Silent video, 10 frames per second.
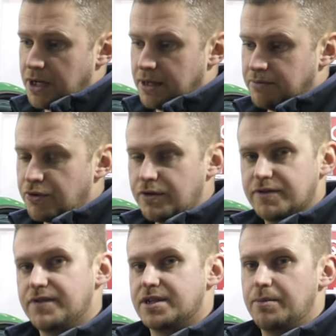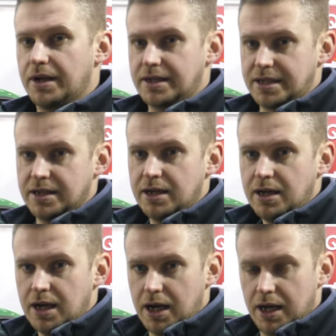improves visibility
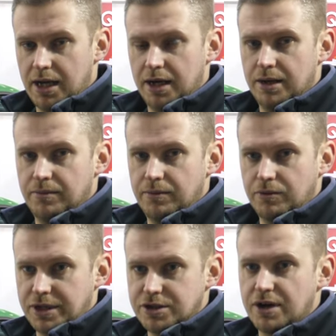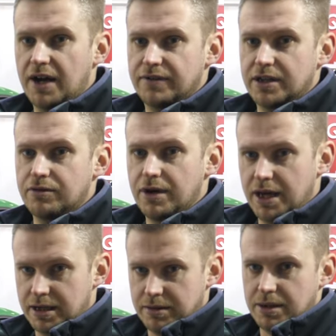um, when you're driving in the
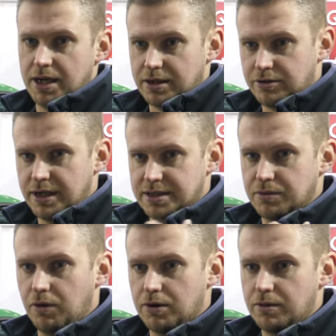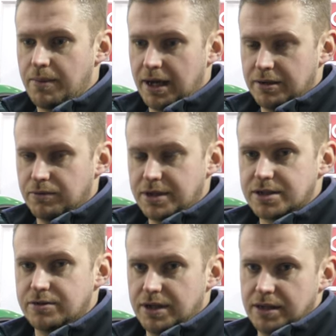rain and, and creates a water repellent
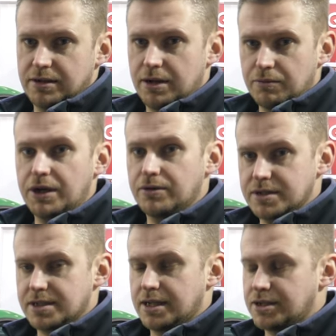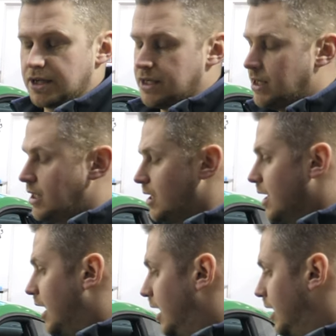windscreen and, and windows essentially.
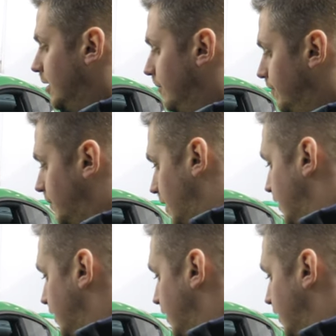Um,